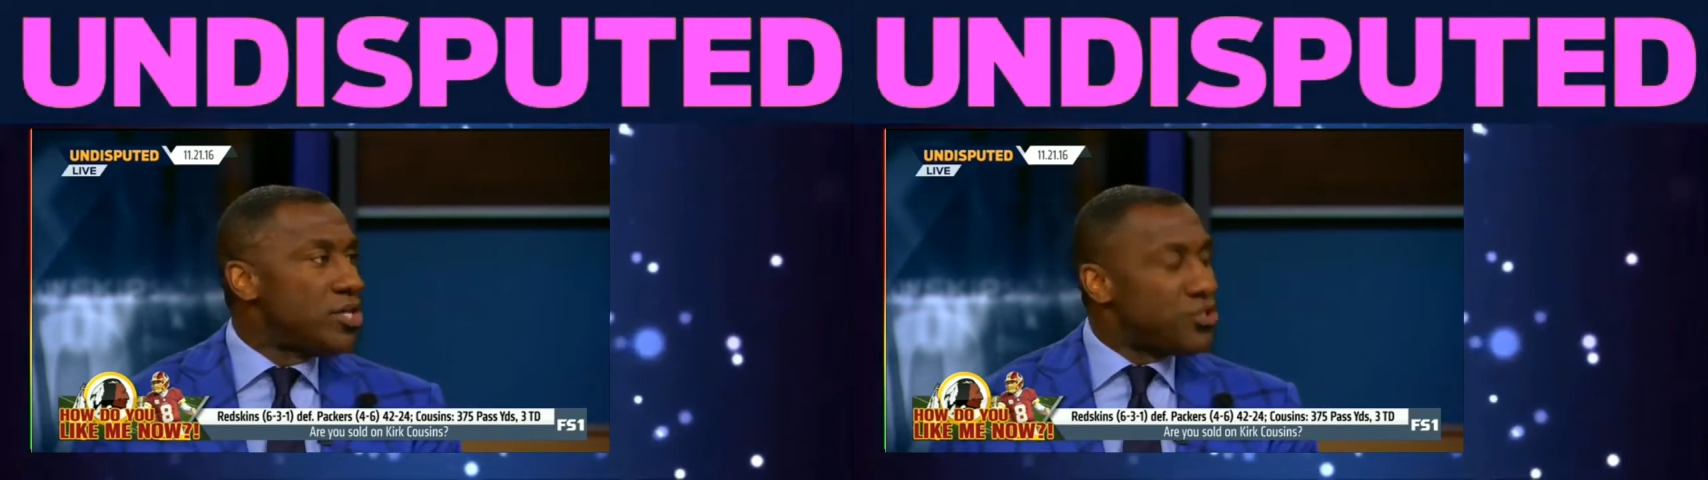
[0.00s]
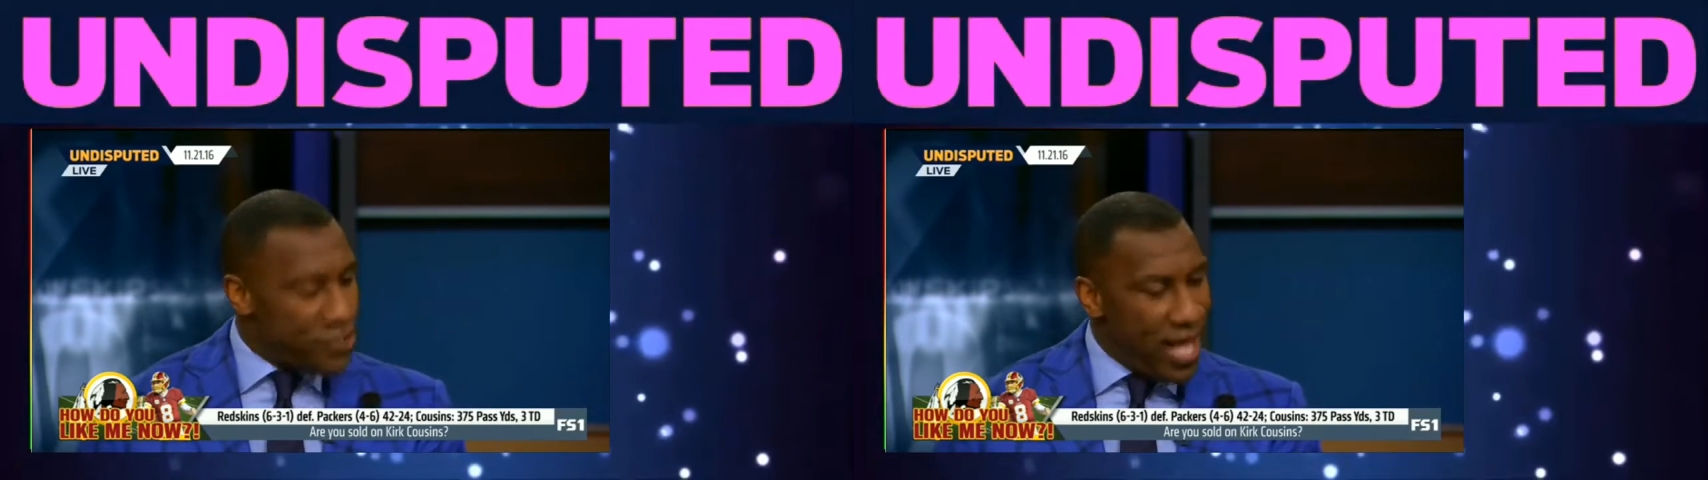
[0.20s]

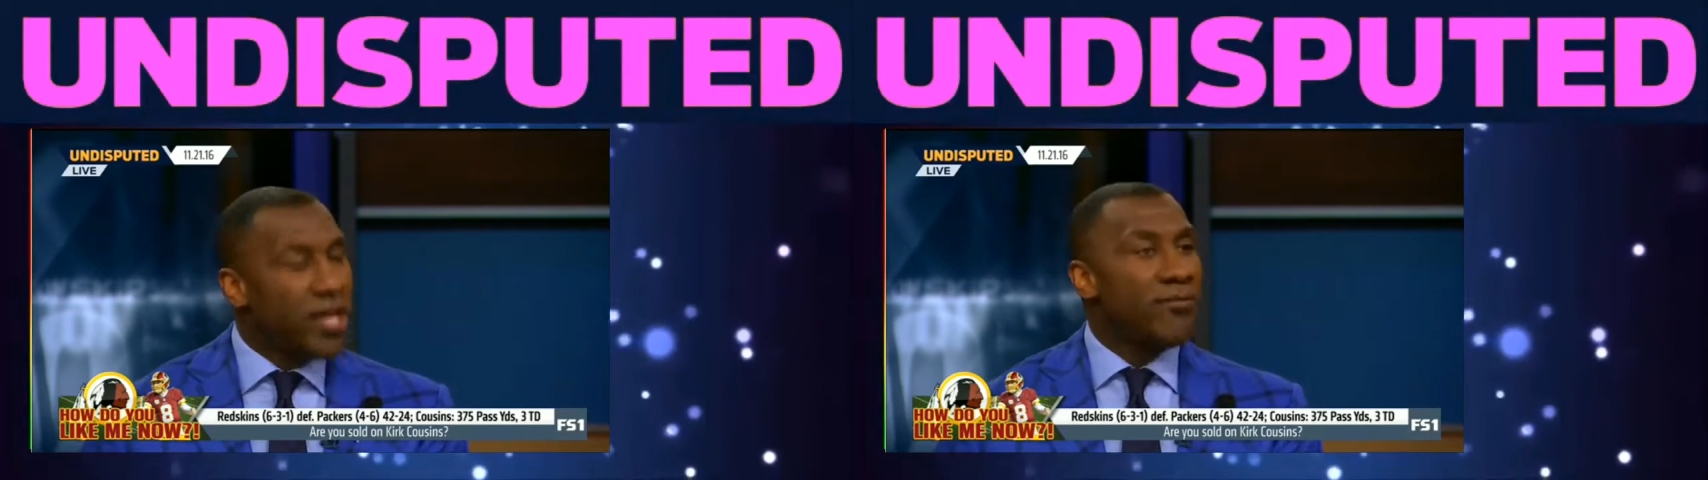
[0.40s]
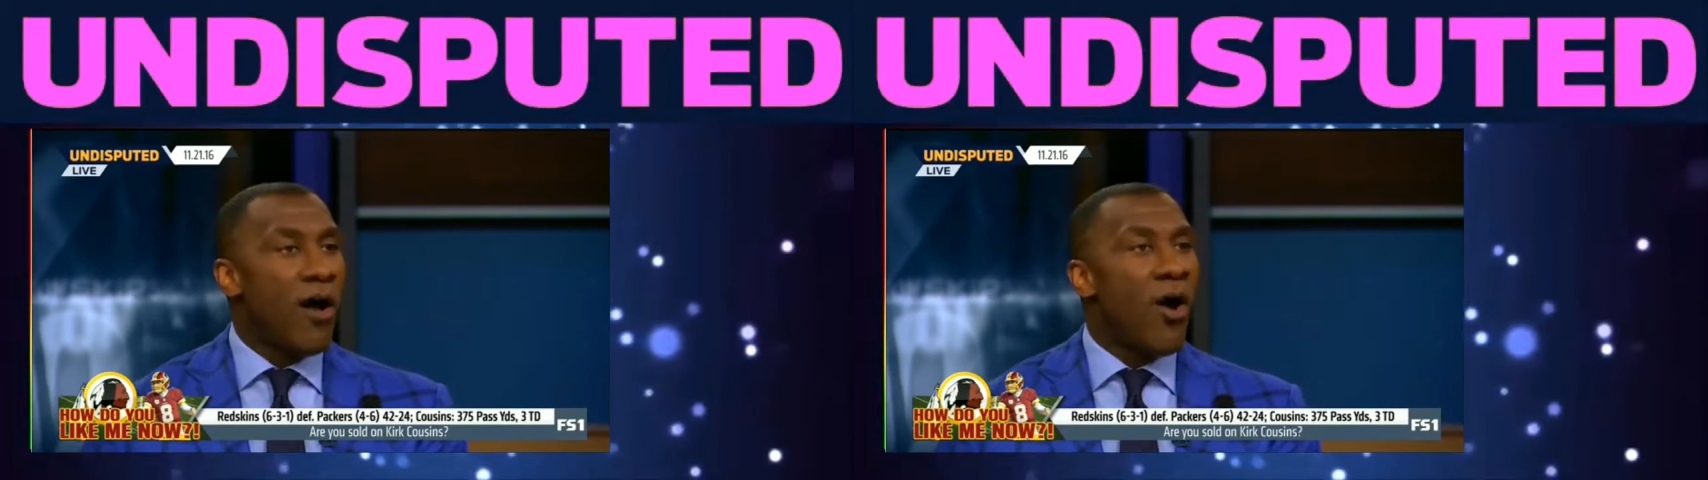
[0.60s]

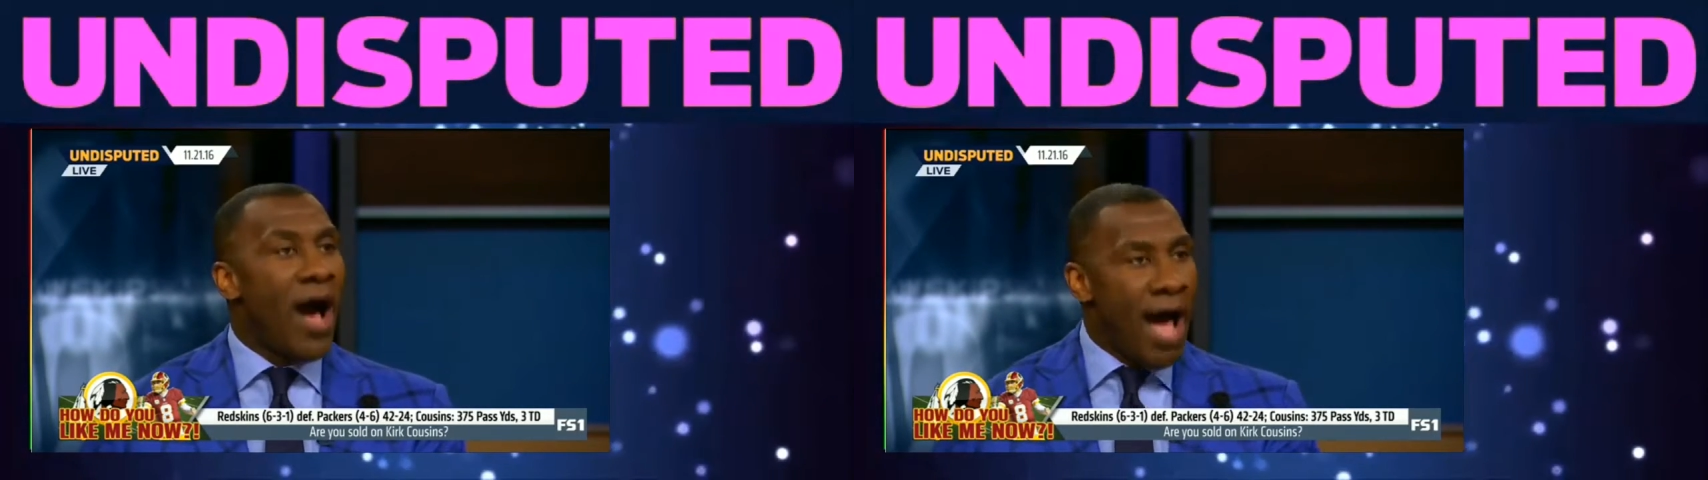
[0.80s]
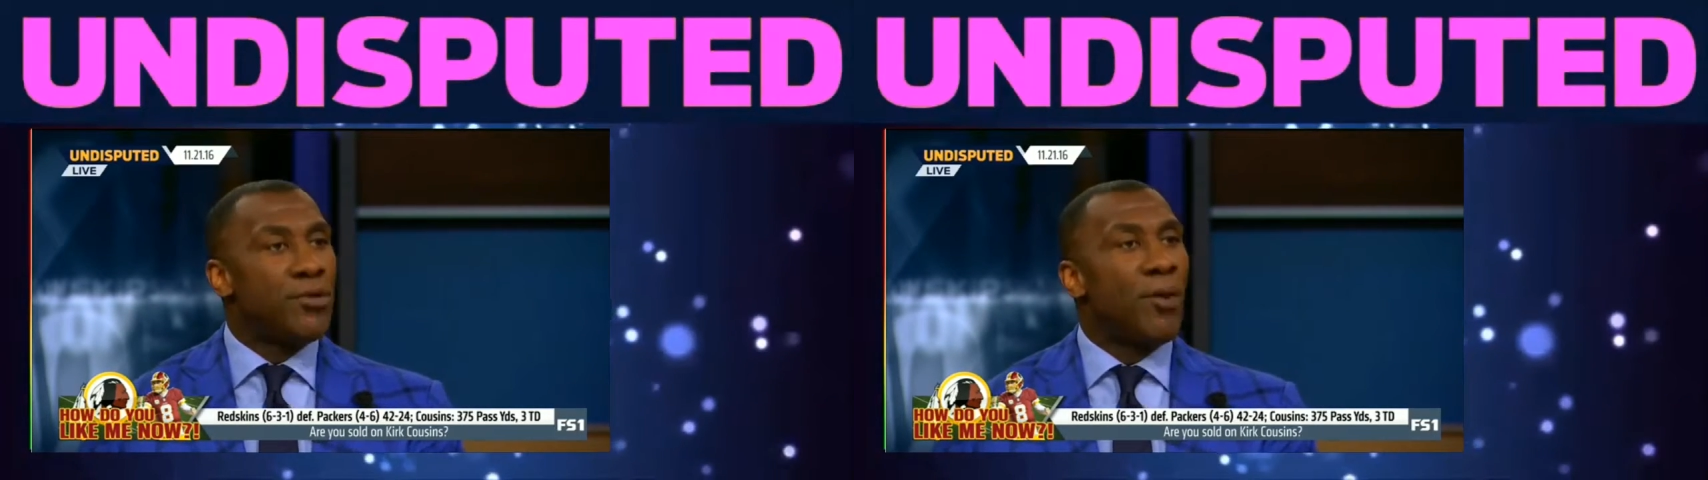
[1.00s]
Second of all,
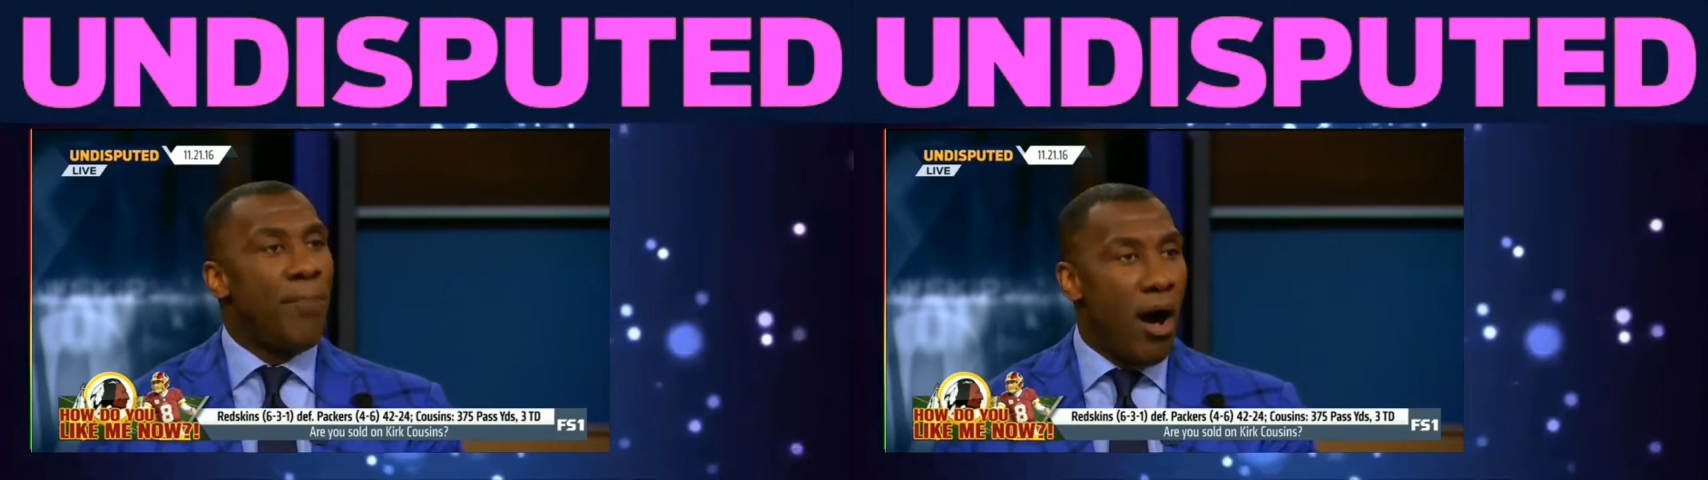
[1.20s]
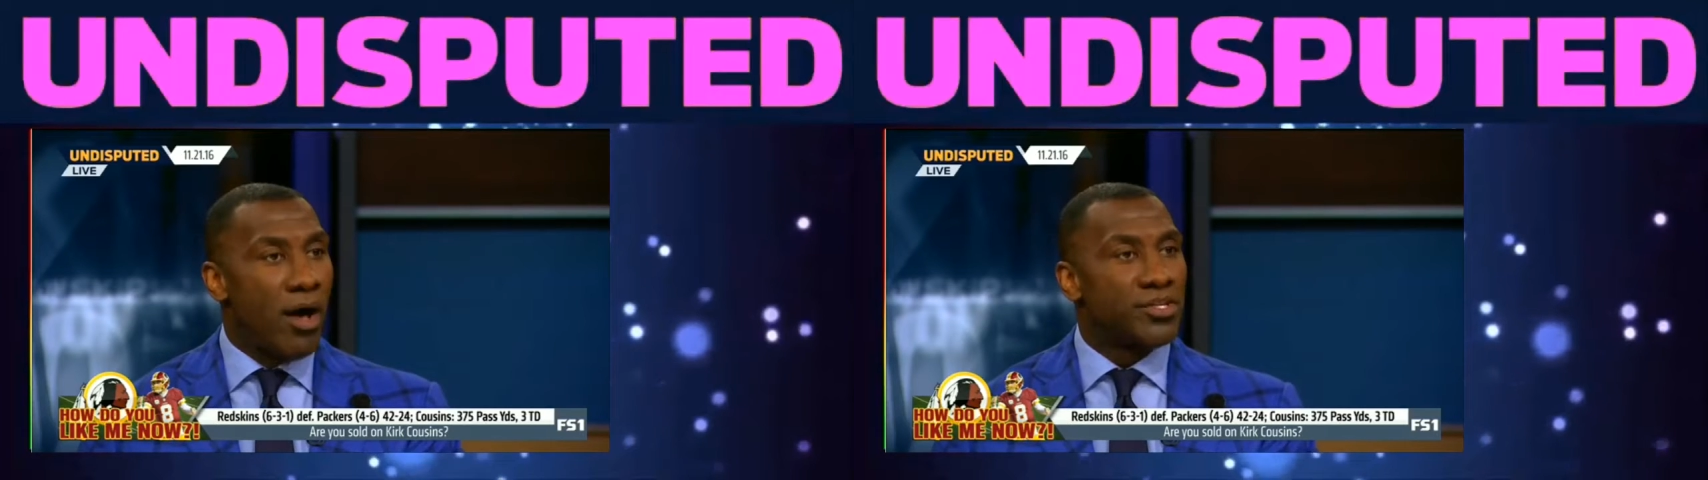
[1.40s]
I'm your
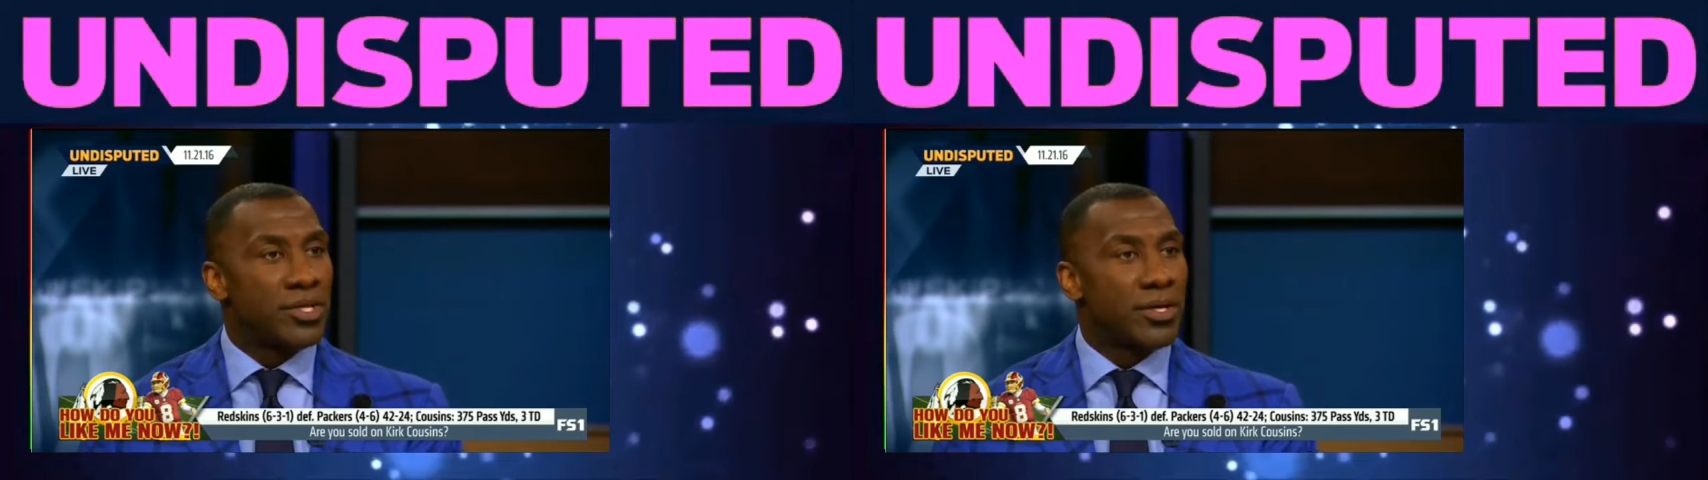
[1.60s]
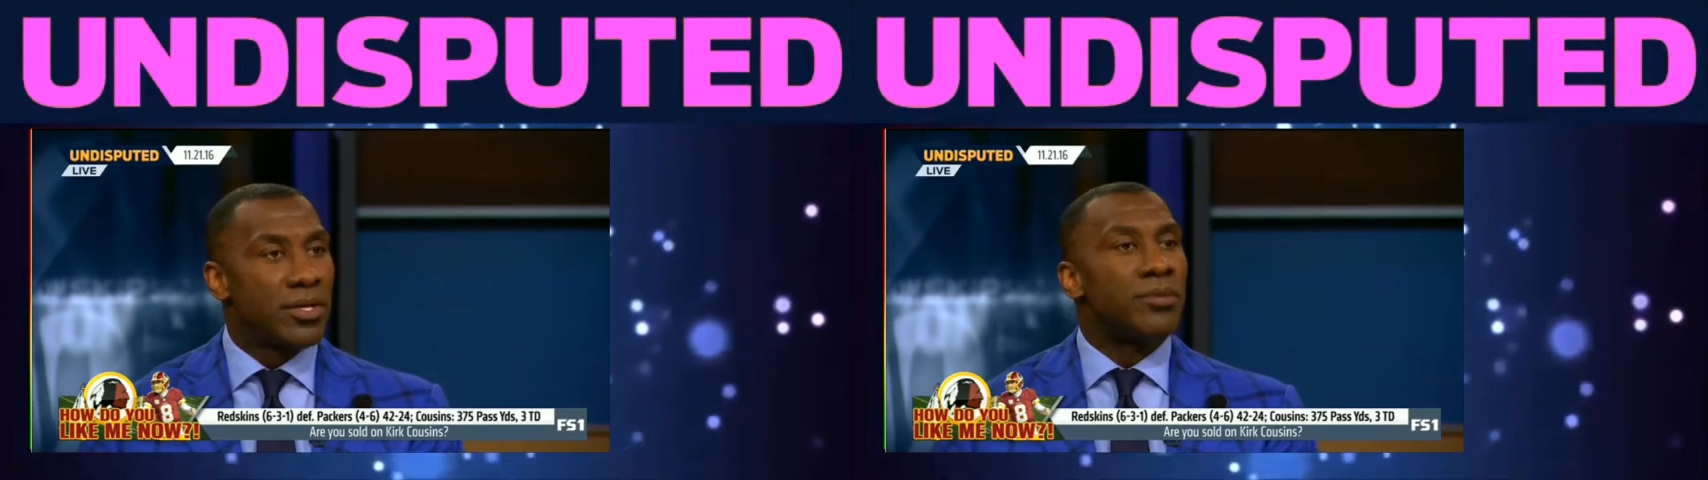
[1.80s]
boss.